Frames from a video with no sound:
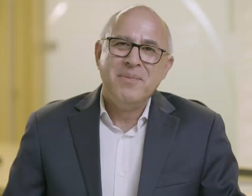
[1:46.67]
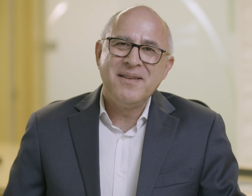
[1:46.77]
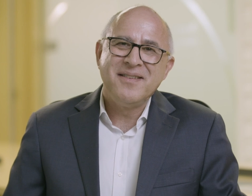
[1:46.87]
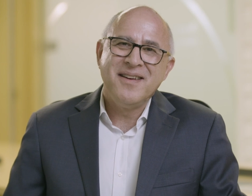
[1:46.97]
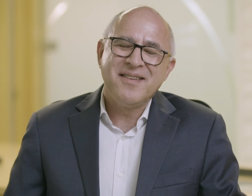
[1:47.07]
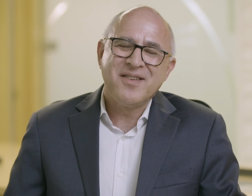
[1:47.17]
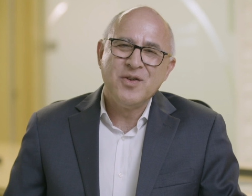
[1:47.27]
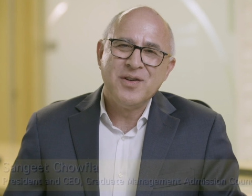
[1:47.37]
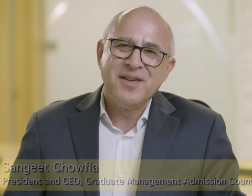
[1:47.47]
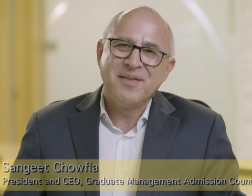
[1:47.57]
Business
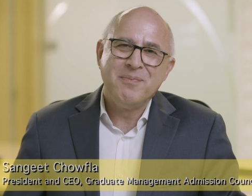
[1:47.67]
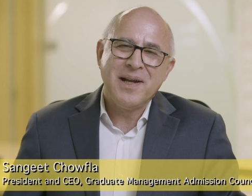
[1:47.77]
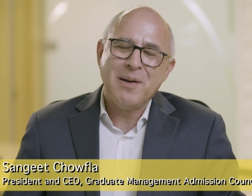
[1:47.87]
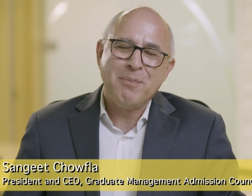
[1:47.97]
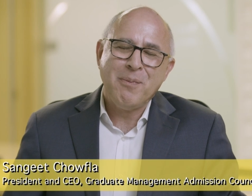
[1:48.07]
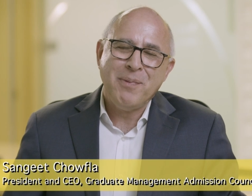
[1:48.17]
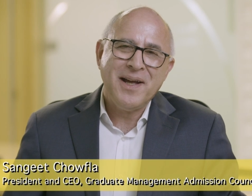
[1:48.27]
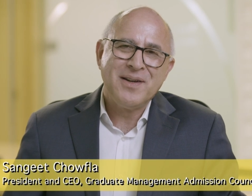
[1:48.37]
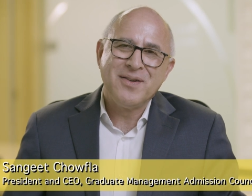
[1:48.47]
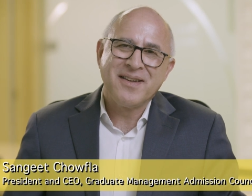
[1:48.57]
students better
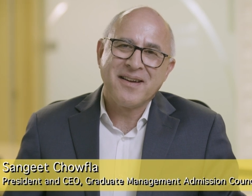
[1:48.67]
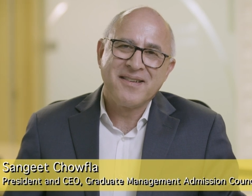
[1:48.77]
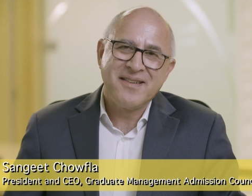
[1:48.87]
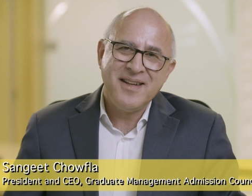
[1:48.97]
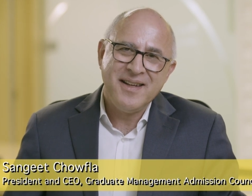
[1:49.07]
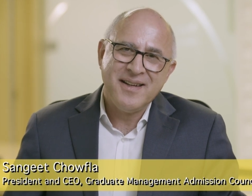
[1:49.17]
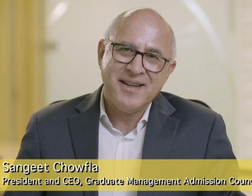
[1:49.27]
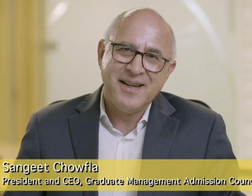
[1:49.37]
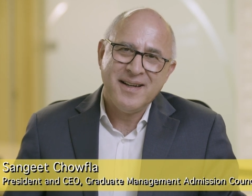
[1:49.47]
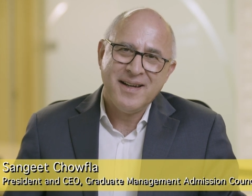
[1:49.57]
prepared to succeed
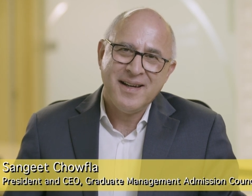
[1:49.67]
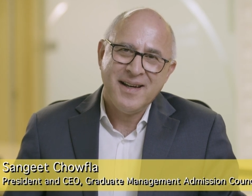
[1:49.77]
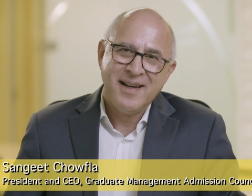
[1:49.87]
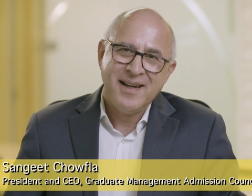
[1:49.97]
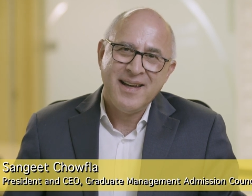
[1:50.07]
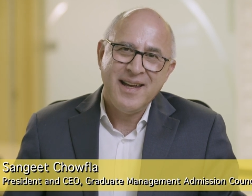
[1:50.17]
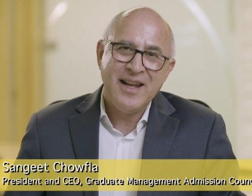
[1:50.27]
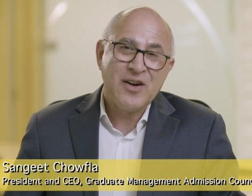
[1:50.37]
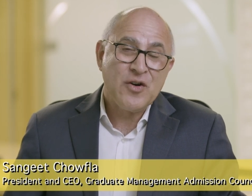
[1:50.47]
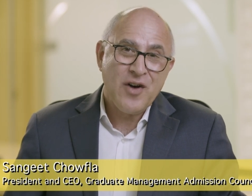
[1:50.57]

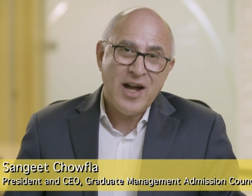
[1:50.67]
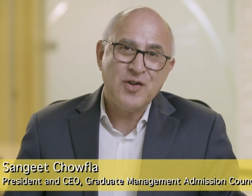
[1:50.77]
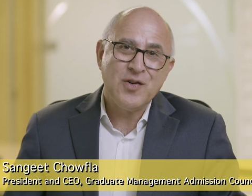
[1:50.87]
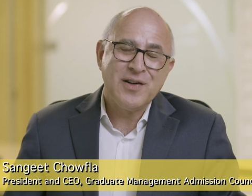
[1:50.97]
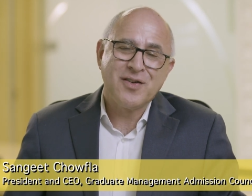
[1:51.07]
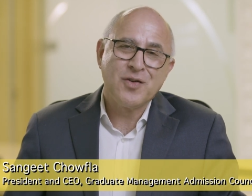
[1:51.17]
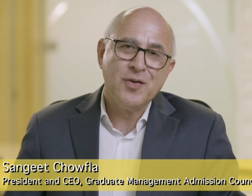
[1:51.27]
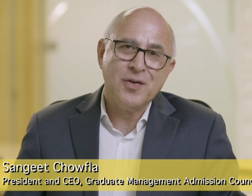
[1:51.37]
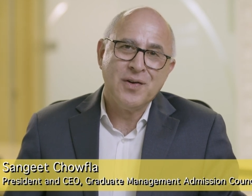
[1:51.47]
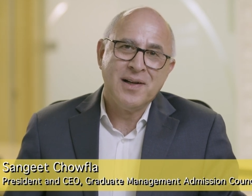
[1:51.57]
in graduate
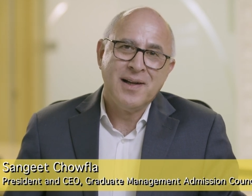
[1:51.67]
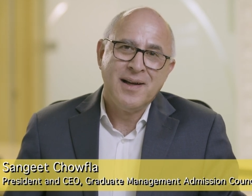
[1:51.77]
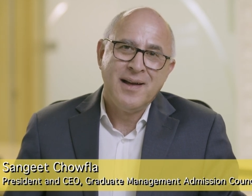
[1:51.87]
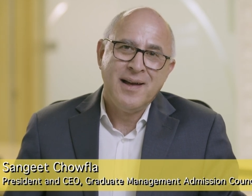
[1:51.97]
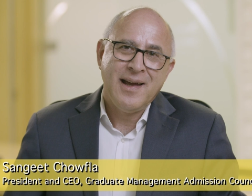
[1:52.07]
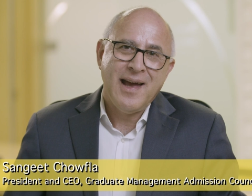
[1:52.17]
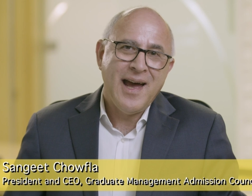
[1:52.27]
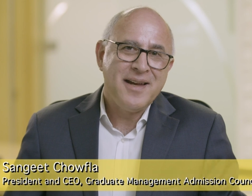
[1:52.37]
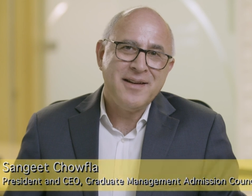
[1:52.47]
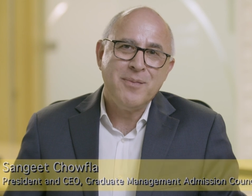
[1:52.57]
school
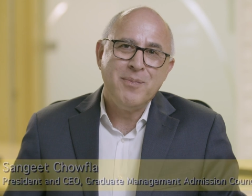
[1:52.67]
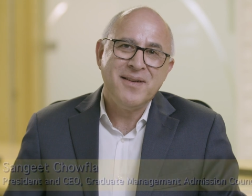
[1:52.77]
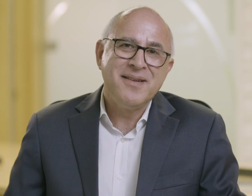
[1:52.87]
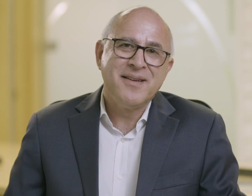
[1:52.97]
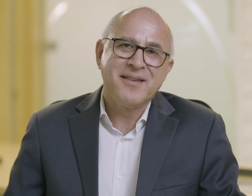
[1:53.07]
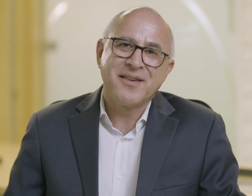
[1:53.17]
and in business